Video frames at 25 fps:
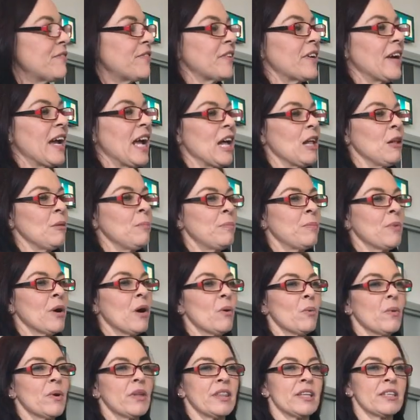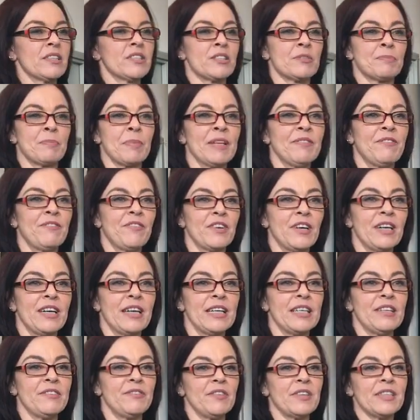for help, whether it's been for
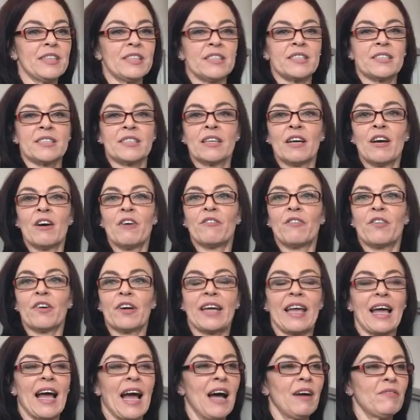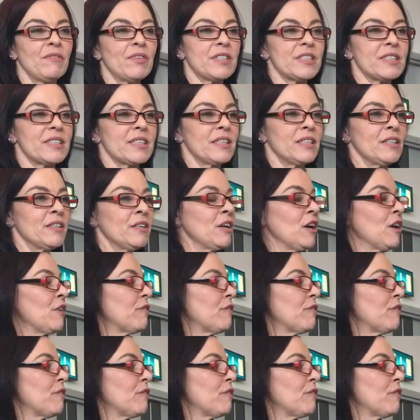leaflets, for canvassing,